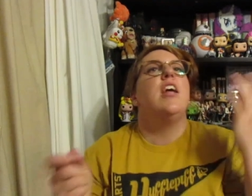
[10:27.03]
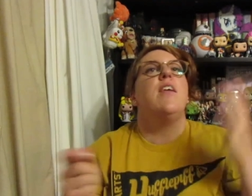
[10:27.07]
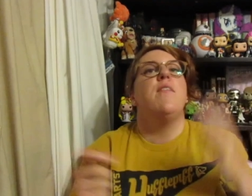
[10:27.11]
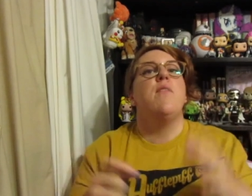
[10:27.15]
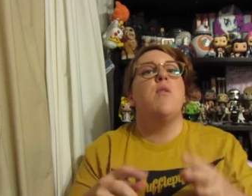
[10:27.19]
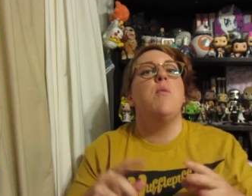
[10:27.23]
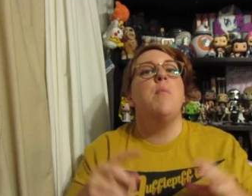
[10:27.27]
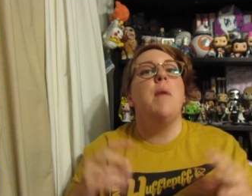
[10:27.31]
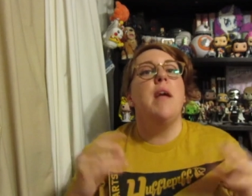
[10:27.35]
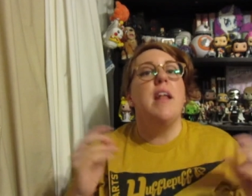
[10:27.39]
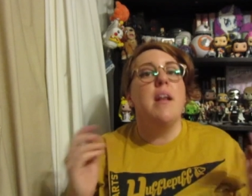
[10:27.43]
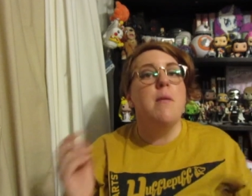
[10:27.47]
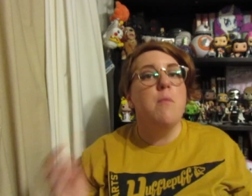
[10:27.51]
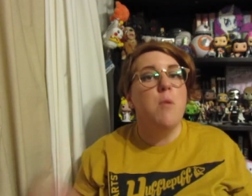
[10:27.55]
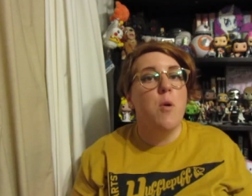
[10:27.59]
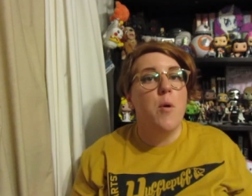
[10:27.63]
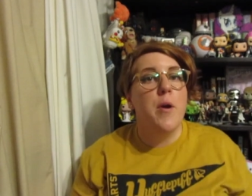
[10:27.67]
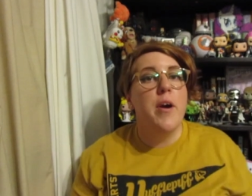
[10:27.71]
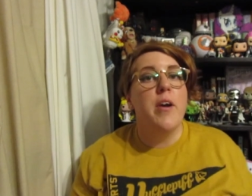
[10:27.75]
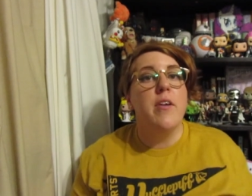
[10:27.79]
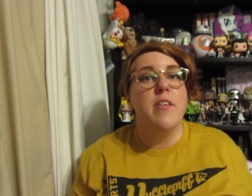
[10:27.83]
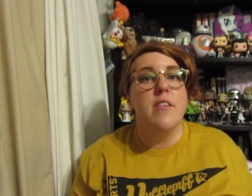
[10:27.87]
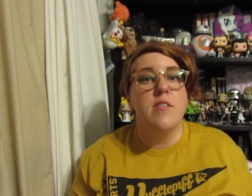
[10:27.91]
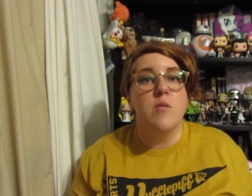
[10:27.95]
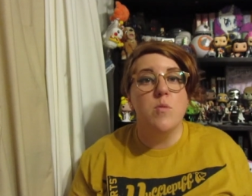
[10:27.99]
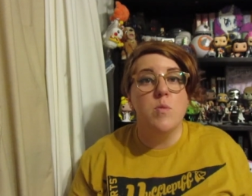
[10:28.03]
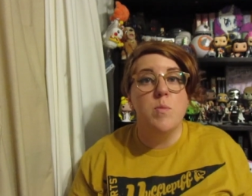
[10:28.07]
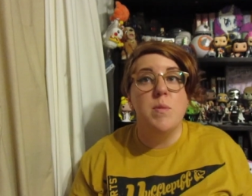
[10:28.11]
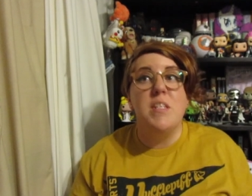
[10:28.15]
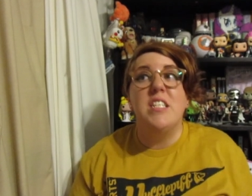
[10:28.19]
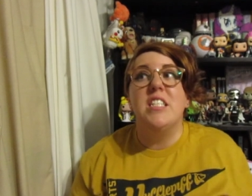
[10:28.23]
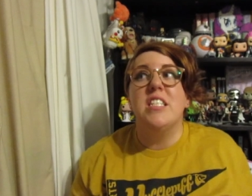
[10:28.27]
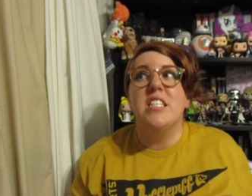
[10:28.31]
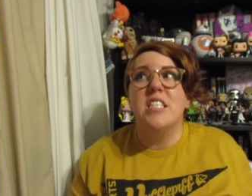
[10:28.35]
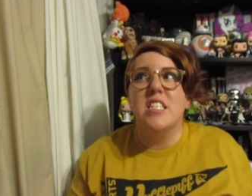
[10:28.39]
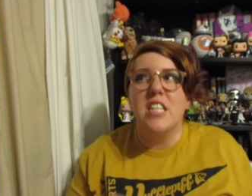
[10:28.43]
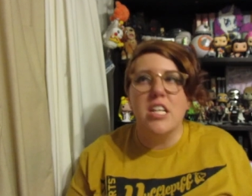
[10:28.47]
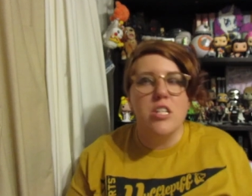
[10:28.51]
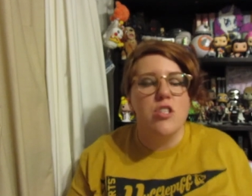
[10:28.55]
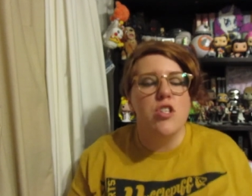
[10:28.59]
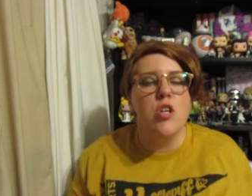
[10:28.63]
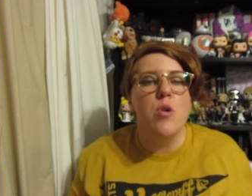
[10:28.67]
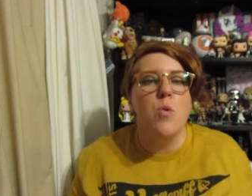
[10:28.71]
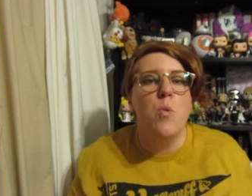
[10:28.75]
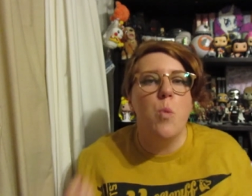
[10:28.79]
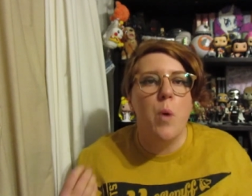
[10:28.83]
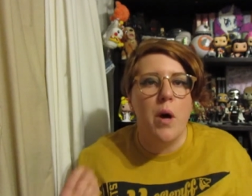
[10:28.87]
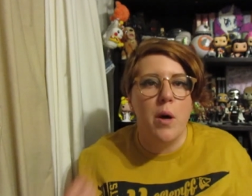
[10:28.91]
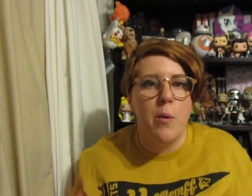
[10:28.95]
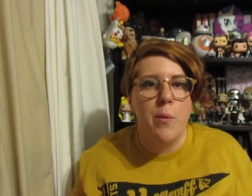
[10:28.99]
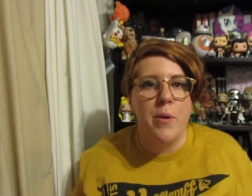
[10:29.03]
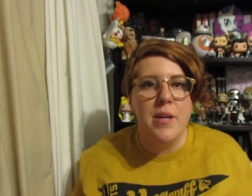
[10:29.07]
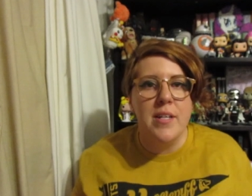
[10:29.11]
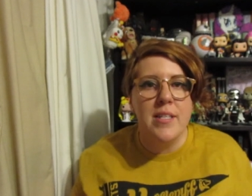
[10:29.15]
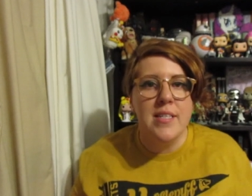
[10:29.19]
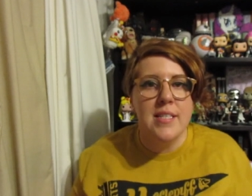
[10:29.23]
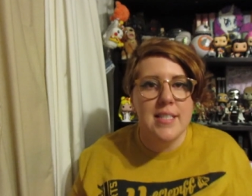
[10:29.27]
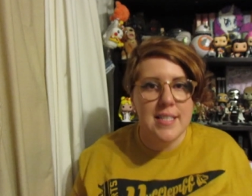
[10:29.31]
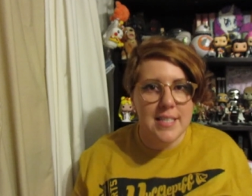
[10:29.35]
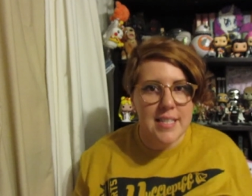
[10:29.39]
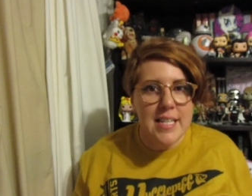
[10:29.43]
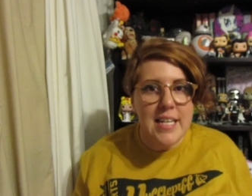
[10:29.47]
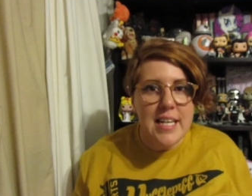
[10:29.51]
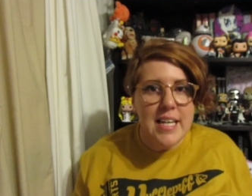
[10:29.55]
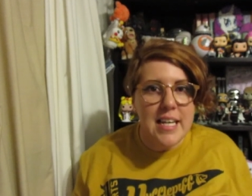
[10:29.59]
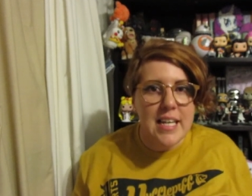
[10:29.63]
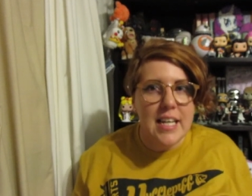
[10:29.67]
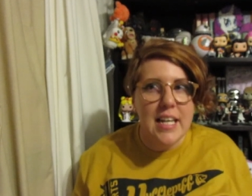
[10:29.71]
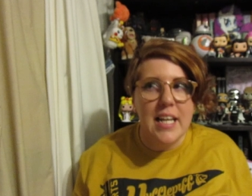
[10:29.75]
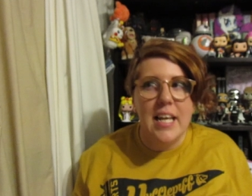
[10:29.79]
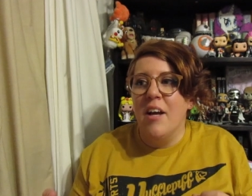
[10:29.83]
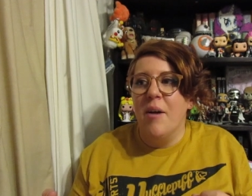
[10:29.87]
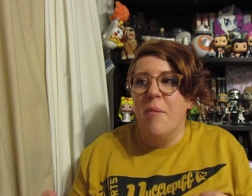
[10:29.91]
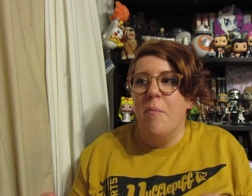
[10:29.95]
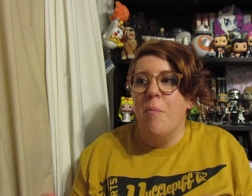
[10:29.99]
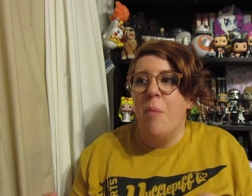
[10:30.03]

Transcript: If you made him queer, this would be such a well-written scene.